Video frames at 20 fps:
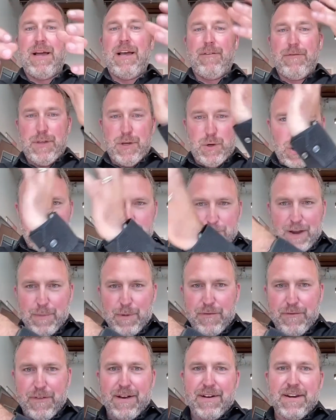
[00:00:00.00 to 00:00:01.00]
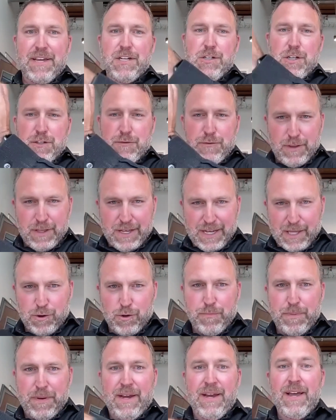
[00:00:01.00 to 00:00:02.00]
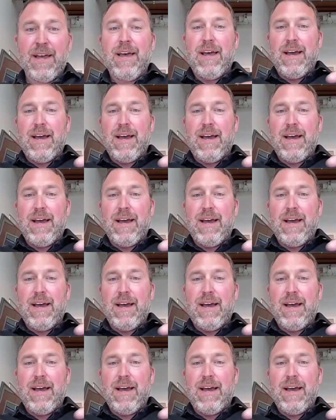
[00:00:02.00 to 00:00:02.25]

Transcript: I have the York Family Foundation, it's philanthropy.